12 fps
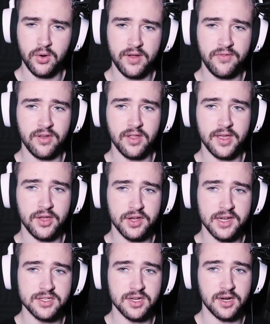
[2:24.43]
do I feel like you
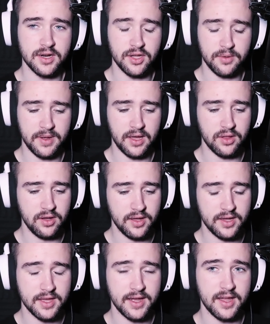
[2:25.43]
guys are gonna tell me I look
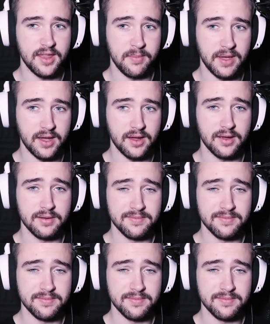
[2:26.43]
like the guy in the back?